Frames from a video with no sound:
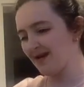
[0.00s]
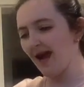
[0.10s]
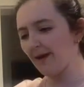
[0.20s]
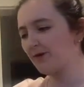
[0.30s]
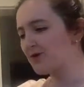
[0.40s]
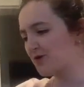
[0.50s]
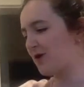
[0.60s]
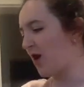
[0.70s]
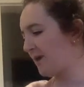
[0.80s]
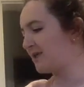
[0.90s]
I'm not sure
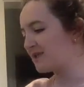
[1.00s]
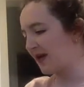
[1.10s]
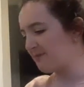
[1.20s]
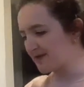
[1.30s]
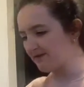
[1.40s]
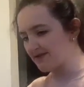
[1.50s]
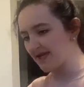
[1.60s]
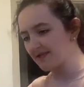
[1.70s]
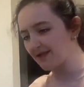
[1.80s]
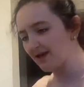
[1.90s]
how many times I've
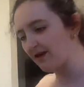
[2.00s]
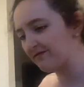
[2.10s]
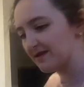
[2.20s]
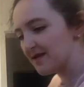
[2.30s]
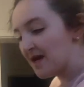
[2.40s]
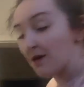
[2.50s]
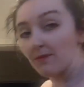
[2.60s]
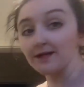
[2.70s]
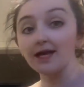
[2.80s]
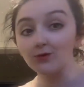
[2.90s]
said that I love it,
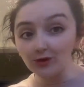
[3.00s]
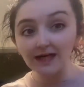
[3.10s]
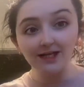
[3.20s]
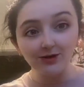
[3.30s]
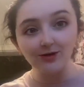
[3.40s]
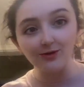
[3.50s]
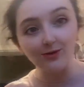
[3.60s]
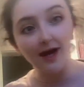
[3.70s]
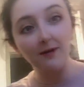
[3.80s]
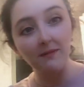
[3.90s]
but I really do.
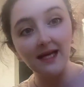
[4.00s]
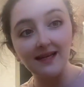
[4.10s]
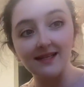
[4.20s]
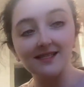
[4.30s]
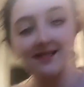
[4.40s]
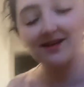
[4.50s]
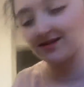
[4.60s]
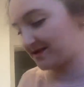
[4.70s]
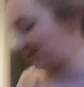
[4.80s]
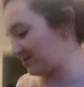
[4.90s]
I mean it.
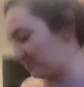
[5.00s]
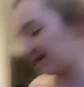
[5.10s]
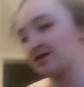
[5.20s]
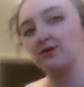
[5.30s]
So that's what